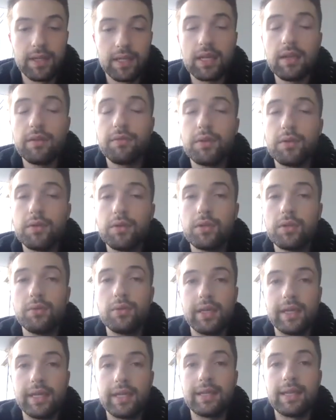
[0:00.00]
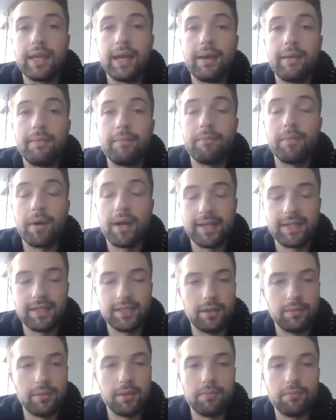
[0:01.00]
if you do think that Micah
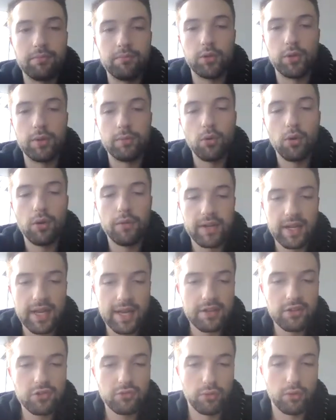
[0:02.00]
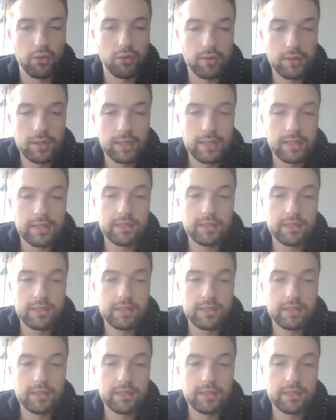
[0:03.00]
is going to be doing more of an edge role.